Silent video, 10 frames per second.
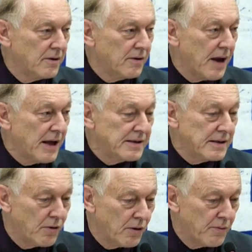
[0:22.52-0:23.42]
the
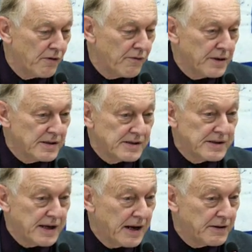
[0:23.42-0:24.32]
anti-war movement is
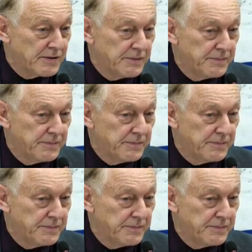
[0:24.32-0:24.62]
dead.